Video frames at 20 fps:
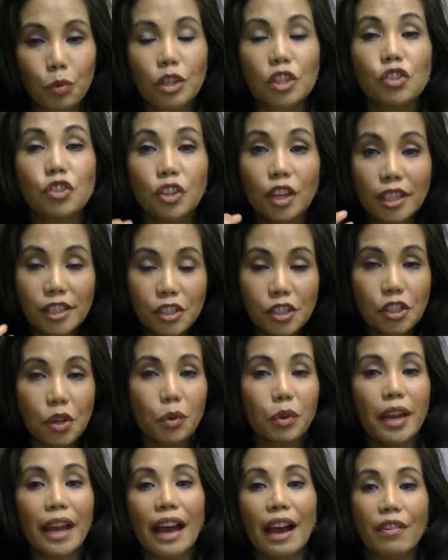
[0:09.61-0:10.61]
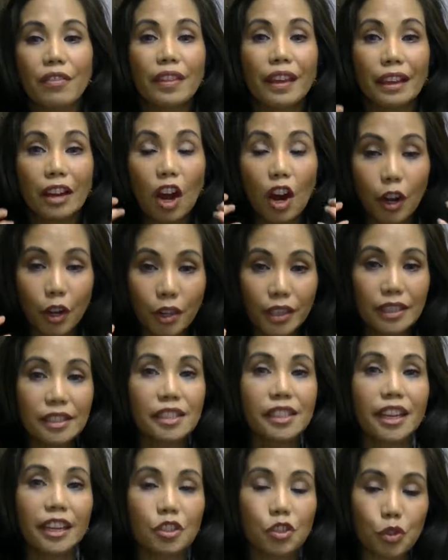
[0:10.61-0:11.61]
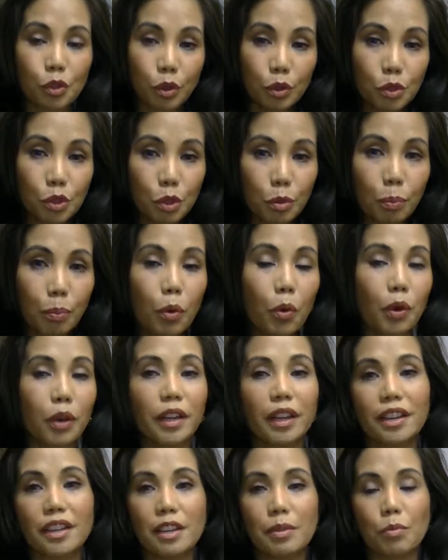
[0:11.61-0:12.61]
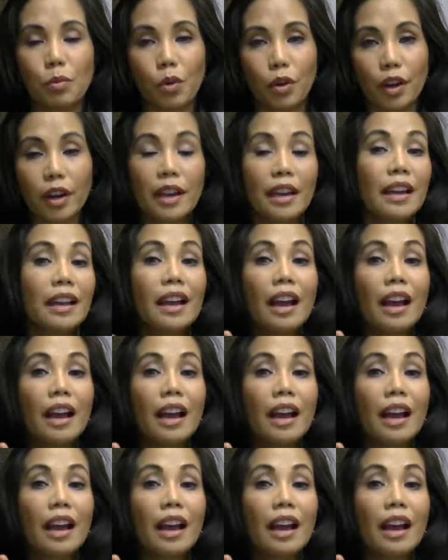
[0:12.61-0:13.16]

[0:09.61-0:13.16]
We just don't have that architectural support anymore.